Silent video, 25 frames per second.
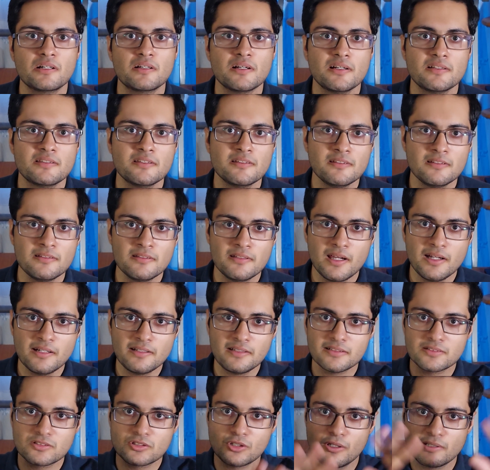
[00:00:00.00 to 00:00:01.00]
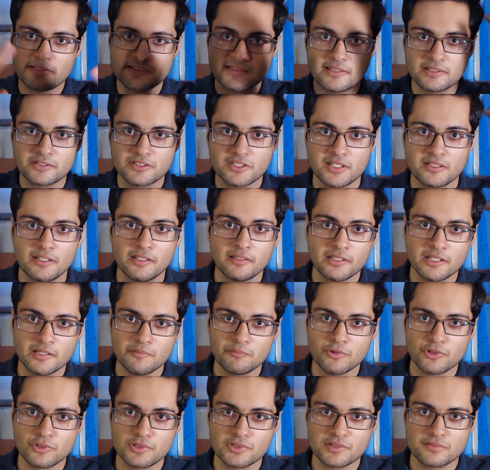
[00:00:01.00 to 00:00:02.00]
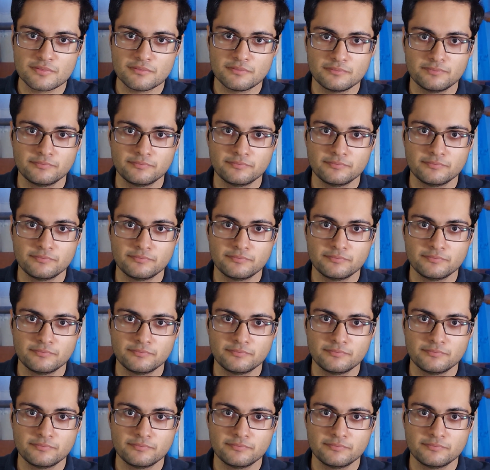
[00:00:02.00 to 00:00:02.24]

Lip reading: other than that, it's all sunshine and rainbows.